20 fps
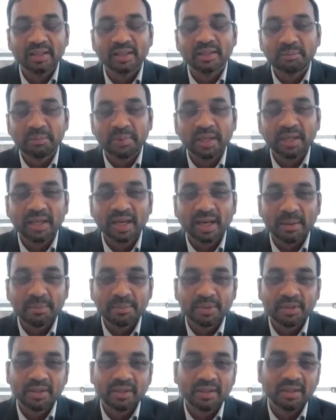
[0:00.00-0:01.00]
that many
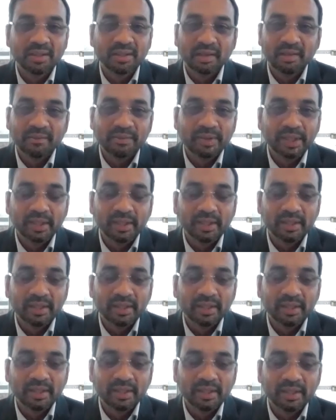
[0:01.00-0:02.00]
adoption in whether it
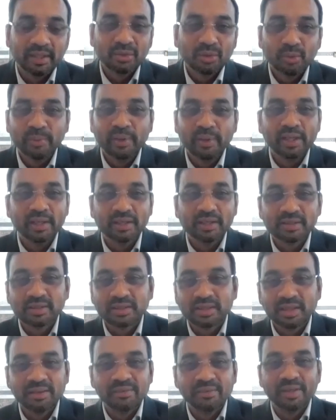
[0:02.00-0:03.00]
is
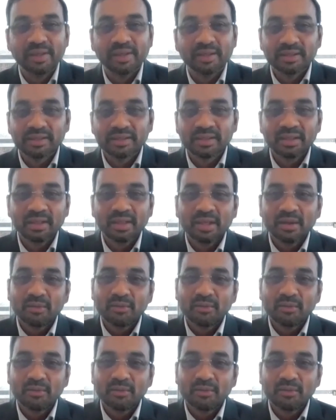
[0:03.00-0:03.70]
two-wheelers, three-wheelers,